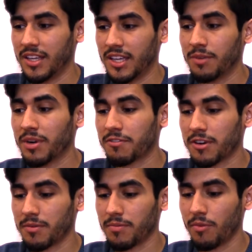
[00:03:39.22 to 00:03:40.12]
It went
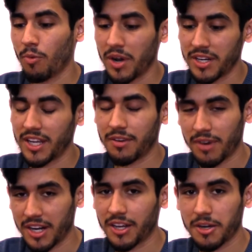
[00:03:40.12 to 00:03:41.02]
from one day
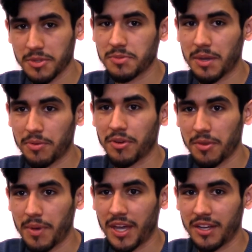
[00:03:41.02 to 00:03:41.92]
writing on a piece of paper with
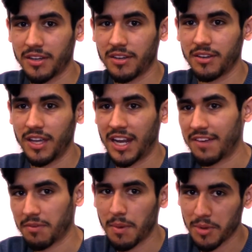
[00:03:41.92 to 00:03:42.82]
a pen and
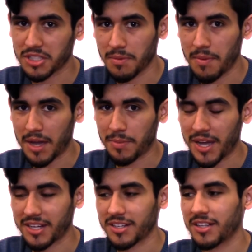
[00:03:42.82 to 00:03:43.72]
having my books in my
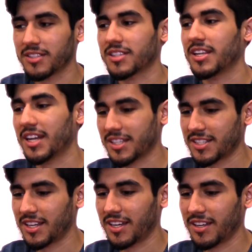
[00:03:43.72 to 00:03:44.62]
backpack to the next
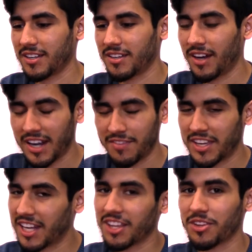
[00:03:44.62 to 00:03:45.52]
day not
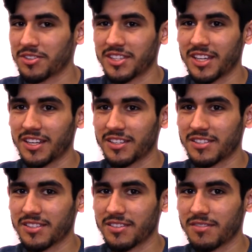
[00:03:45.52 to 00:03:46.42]
having any of those
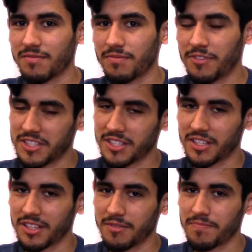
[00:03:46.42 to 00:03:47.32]
things
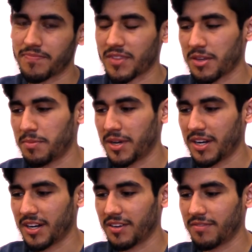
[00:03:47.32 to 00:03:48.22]
physically,
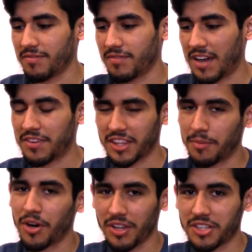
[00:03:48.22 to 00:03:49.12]
but having
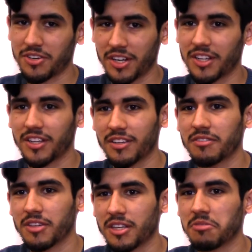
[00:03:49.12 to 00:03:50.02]
them all electronically
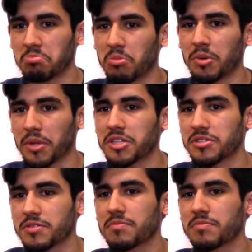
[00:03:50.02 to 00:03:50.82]
in one place.